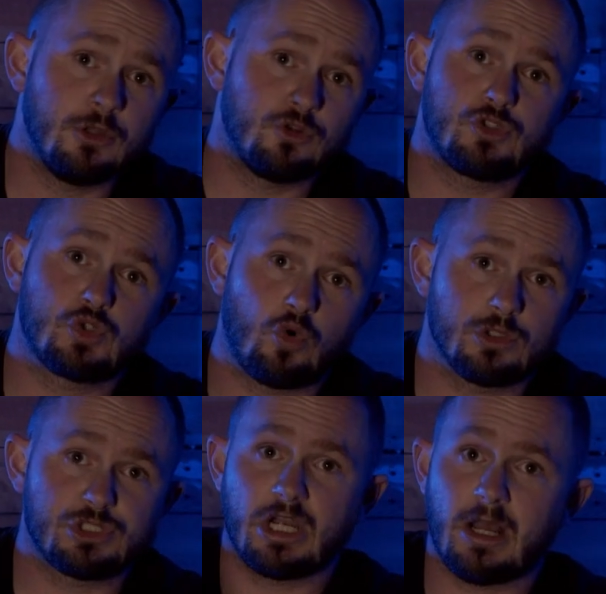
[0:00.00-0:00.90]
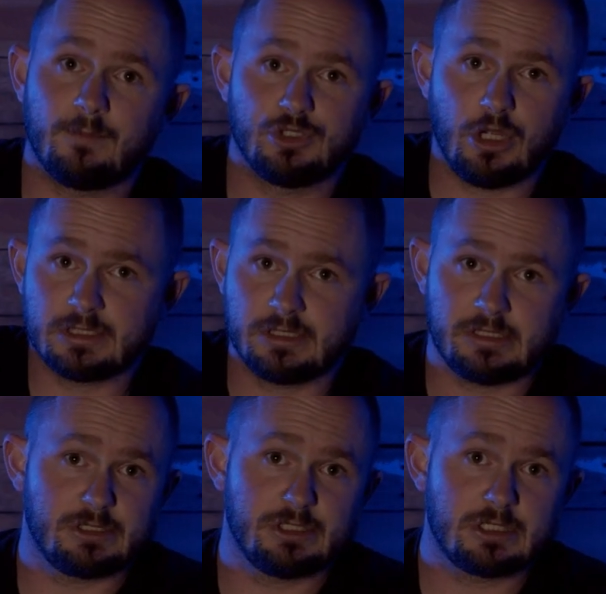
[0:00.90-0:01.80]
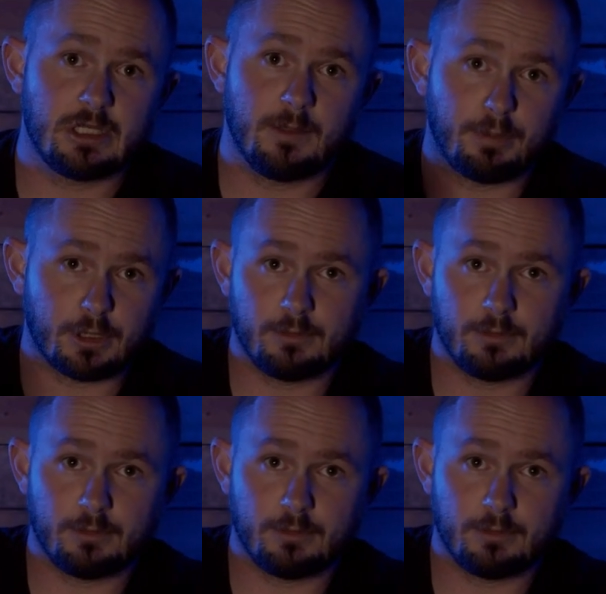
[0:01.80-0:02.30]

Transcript: Do short, sharp jerks, and this thing's just gonna